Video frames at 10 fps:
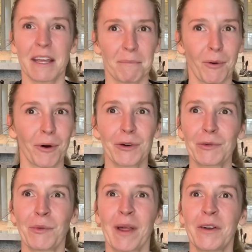
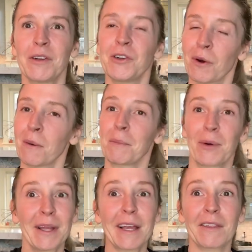important whether you're
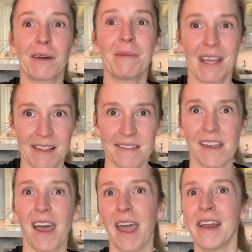bringing them
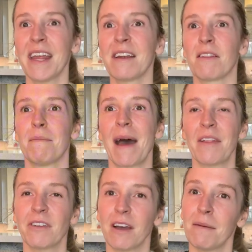inside into the
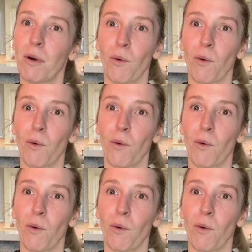bathtub